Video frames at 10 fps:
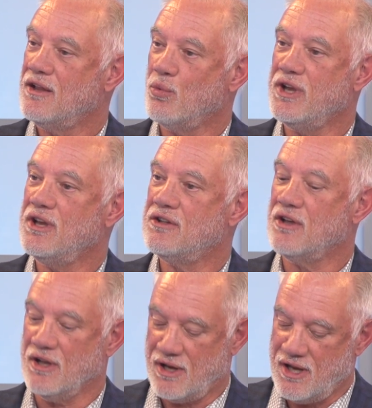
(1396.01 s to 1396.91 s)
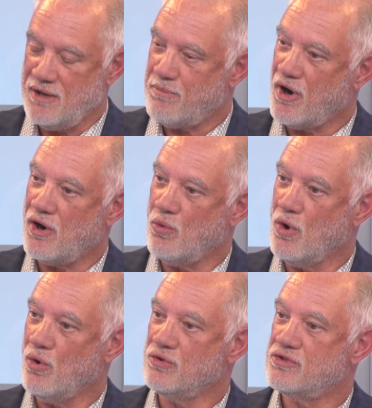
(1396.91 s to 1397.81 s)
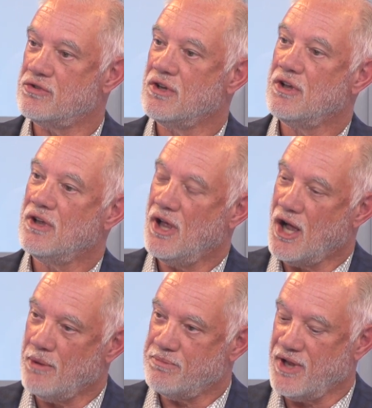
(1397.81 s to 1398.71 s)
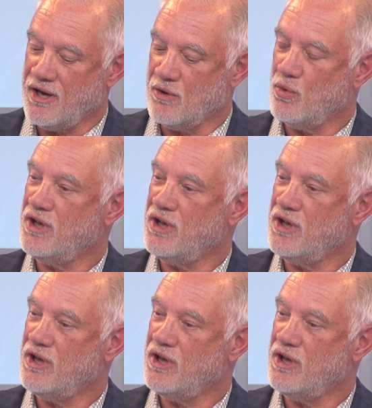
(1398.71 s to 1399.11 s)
We need to keep our roads updated.